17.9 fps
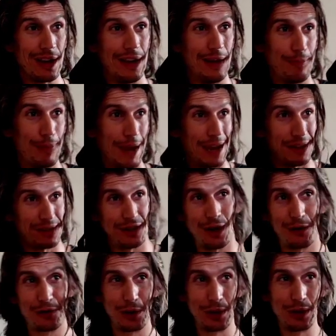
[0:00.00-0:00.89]
and passed it
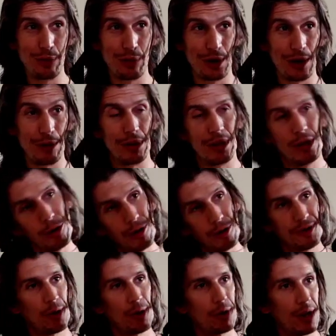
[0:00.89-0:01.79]
off to Leaperkin, and
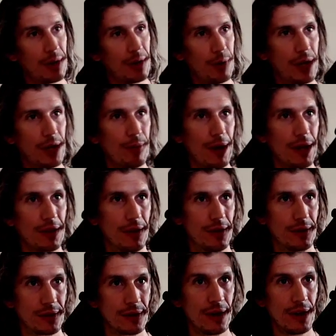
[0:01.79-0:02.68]
Leaperkin's like, okay, we can make
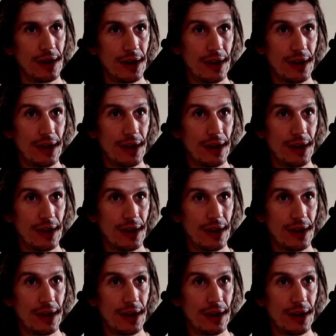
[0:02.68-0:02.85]
this.